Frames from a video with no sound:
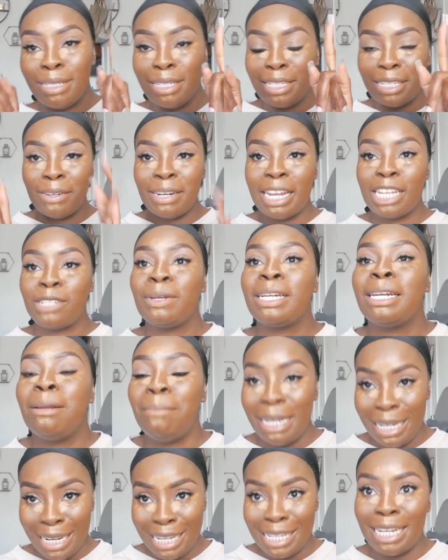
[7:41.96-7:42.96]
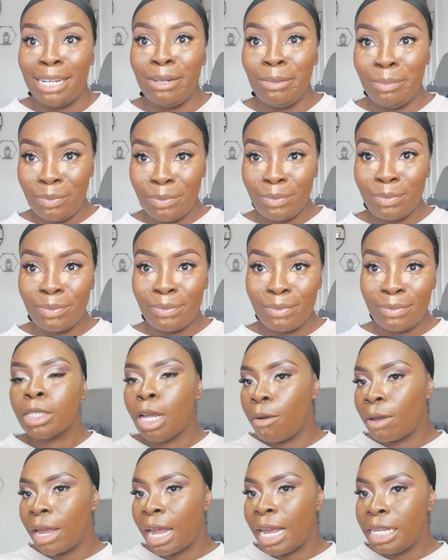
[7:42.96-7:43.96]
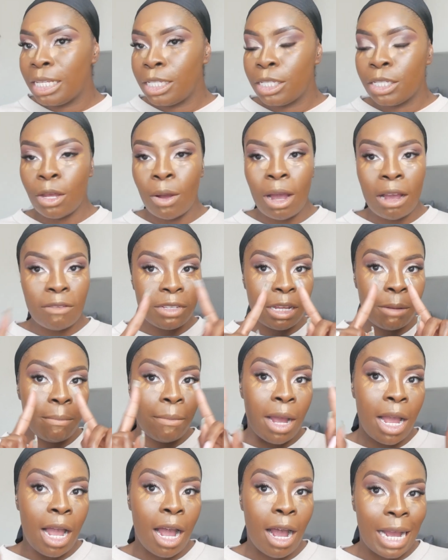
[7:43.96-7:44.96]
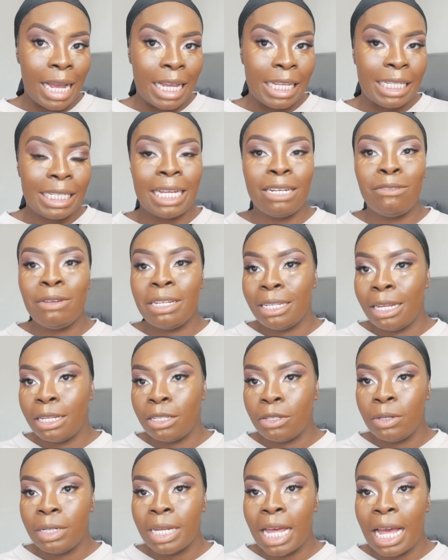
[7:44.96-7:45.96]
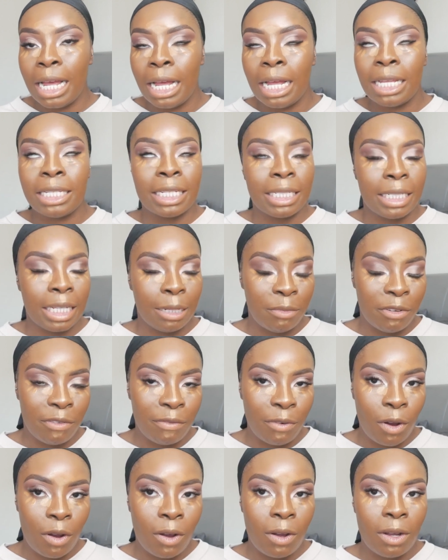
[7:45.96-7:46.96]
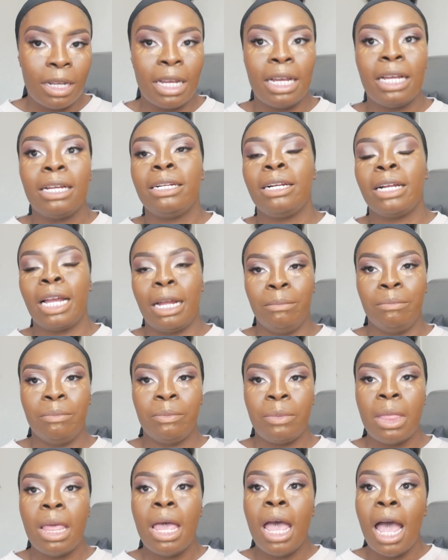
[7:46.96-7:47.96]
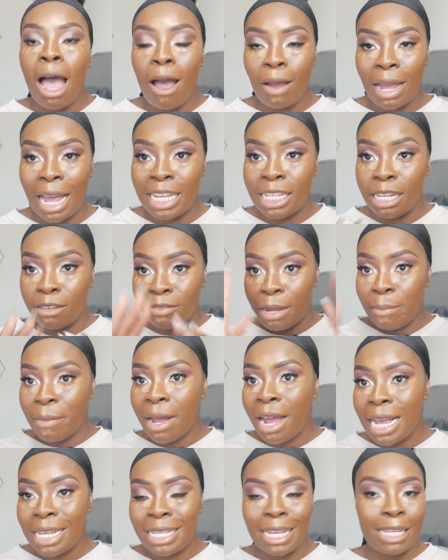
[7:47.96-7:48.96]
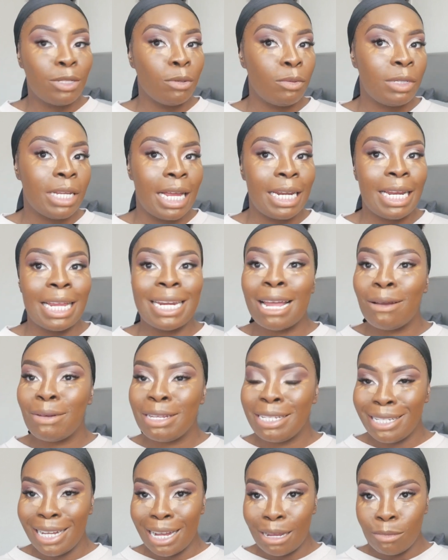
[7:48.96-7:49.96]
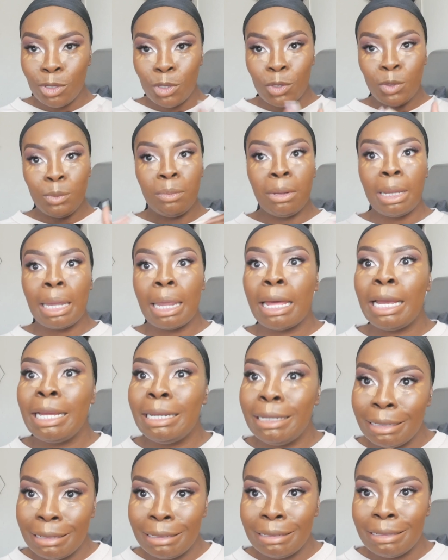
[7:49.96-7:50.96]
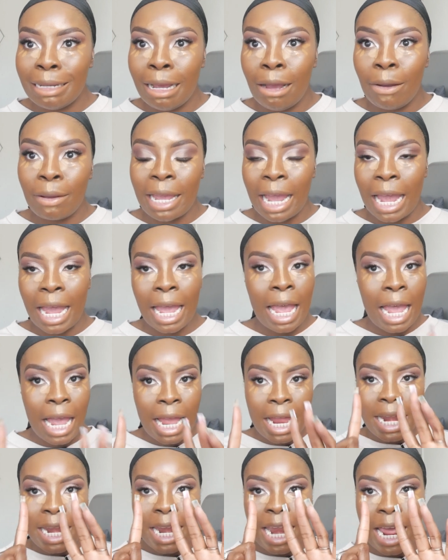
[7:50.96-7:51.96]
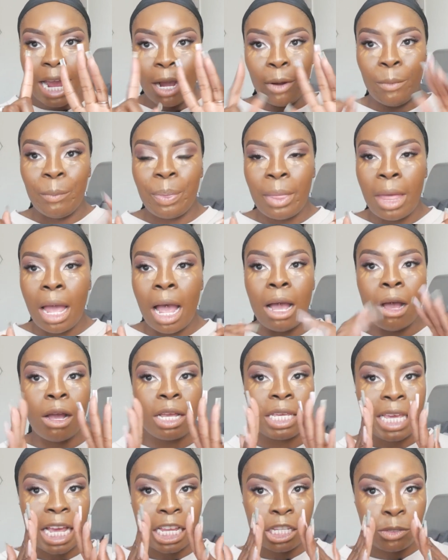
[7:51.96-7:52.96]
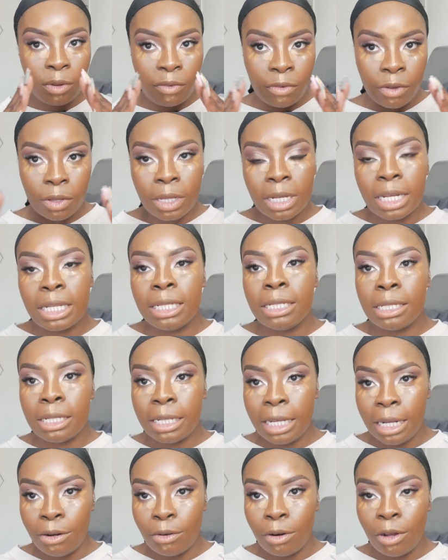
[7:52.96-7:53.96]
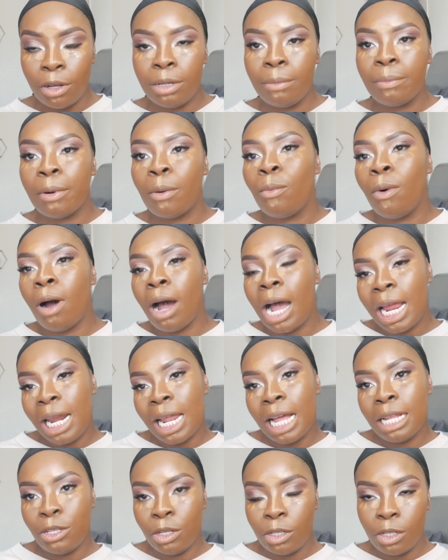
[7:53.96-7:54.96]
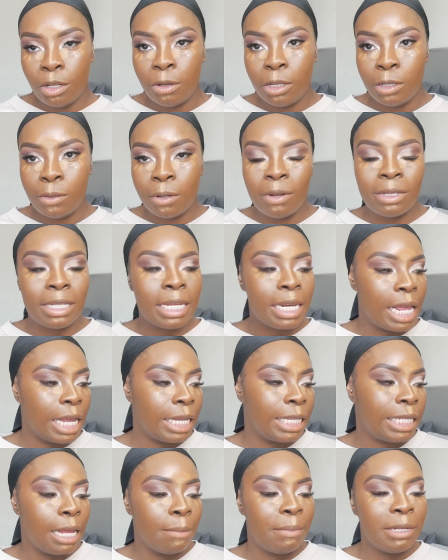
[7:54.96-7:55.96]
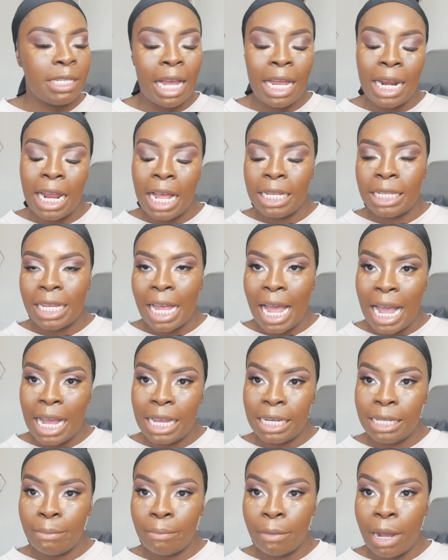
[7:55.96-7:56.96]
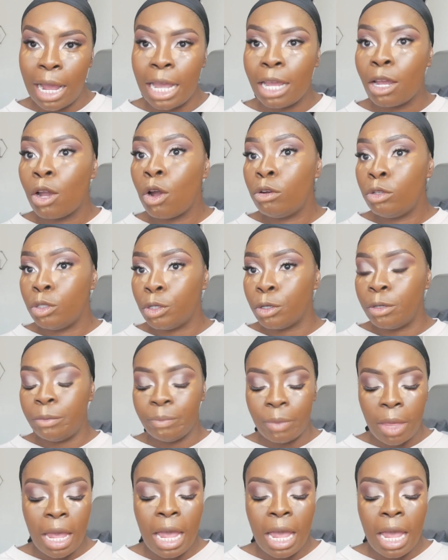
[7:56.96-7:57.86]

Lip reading: So next we're gonna blend this out. Okay, so I've done my eyes, and the reason I'm doing that, as I said before, okay, so I've done my eyes, that's all done, and now it's time to blend. Okay, now, yes, we've got the concealer on, but what I like to do as well as the next step is I like to add my contour.